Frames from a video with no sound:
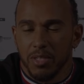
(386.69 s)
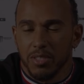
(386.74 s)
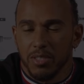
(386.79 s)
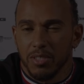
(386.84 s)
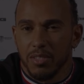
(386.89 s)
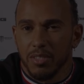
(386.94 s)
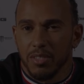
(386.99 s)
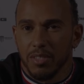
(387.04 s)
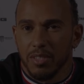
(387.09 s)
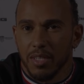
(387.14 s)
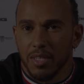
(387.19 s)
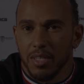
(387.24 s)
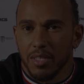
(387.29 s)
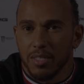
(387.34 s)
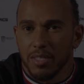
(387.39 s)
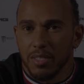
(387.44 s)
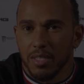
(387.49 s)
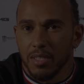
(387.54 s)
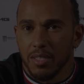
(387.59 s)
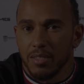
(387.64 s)
I think it
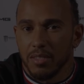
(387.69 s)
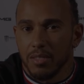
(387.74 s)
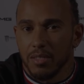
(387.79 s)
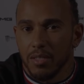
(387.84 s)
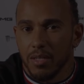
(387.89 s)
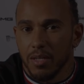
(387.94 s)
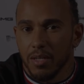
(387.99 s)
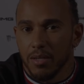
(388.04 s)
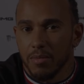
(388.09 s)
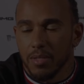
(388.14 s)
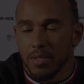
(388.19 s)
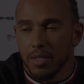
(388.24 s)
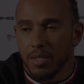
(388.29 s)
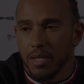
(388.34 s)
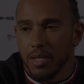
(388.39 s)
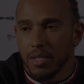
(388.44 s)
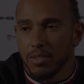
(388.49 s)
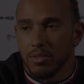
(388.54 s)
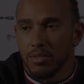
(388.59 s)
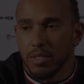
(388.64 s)
is a bit of a joke, to
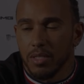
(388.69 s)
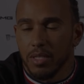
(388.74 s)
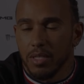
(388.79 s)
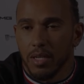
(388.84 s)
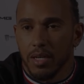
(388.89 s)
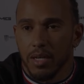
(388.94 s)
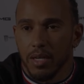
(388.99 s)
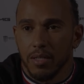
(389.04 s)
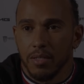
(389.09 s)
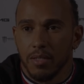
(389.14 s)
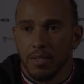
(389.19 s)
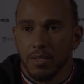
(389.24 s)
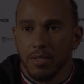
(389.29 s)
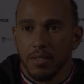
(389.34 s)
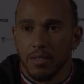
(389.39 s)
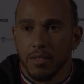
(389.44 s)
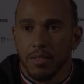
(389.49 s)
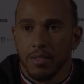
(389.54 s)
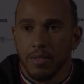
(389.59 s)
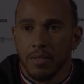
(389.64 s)
be honest.
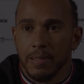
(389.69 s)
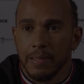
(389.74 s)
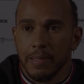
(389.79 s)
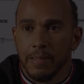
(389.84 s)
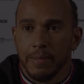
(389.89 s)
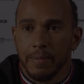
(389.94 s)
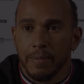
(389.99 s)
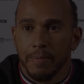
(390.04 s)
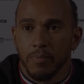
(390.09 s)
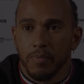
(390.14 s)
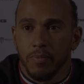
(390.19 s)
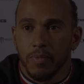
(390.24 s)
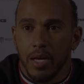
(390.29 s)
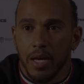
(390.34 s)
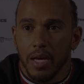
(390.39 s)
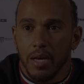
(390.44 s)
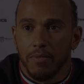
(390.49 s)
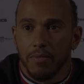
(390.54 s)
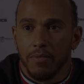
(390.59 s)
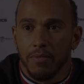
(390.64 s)
He continued,
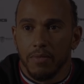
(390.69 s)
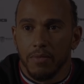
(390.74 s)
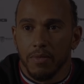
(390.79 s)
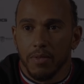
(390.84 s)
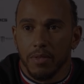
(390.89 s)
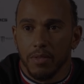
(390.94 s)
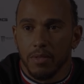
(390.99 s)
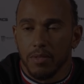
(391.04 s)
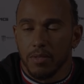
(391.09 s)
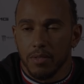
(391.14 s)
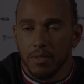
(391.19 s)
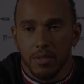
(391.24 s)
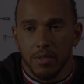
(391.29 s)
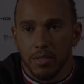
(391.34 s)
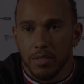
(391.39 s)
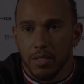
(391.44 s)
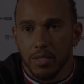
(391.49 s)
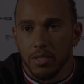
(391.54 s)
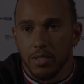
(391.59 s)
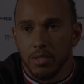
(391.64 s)
This is the
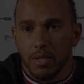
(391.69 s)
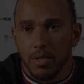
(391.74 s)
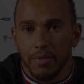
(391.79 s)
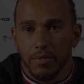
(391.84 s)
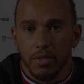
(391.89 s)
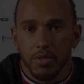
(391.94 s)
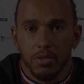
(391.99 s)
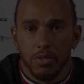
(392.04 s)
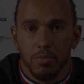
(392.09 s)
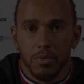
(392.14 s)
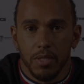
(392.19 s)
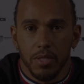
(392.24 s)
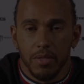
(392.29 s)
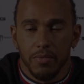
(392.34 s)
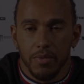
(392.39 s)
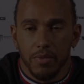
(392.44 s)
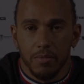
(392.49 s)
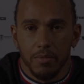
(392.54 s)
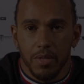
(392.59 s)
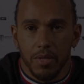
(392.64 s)
pinnacle of the sport.
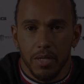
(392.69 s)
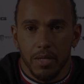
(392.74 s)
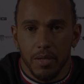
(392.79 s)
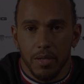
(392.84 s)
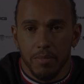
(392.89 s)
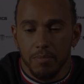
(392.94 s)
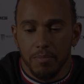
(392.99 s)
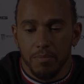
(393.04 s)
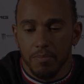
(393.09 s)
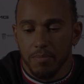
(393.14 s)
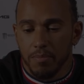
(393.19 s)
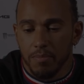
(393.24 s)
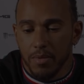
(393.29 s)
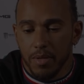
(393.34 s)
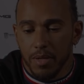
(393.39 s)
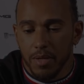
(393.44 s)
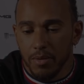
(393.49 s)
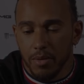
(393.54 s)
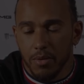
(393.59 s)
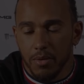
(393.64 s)
Mistakes are
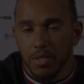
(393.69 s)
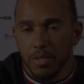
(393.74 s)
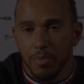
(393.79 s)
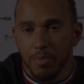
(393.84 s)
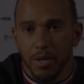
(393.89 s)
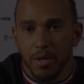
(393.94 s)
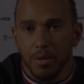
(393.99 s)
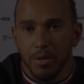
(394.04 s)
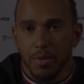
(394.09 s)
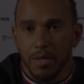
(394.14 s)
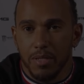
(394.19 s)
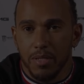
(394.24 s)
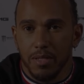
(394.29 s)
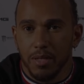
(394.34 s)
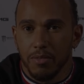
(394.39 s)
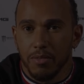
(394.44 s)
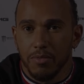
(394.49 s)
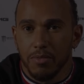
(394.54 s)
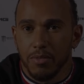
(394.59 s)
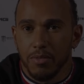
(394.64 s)
made. I
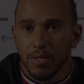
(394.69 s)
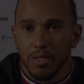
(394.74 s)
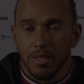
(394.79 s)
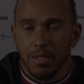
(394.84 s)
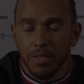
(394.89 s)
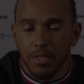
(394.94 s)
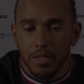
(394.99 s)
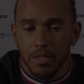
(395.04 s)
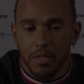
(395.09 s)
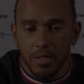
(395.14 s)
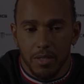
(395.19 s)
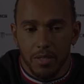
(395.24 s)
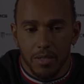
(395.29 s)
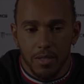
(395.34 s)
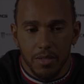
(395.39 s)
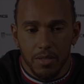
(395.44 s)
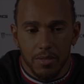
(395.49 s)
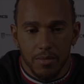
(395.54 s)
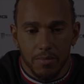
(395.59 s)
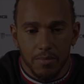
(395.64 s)
certainly wouldn't be doing it,
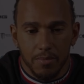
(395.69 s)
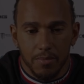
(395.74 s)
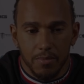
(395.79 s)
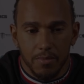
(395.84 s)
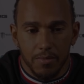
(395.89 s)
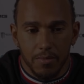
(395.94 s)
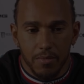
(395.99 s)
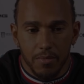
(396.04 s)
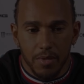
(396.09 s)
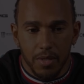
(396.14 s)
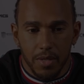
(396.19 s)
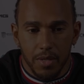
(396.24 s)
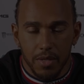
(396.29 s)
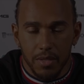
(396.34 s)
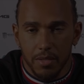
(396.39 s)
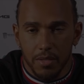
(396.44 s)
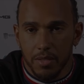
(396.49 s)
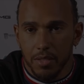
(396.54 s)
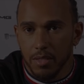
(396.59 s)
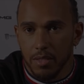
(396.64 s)
and I hope Max
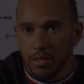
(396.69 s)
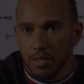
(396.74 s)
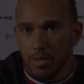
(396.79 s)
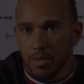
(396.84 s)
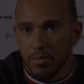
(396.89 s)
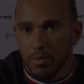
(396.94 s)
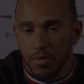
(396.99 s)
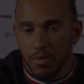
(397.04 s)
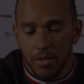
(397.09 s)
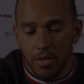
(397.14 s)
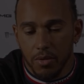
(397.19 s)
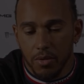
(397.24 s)
doesn't do it.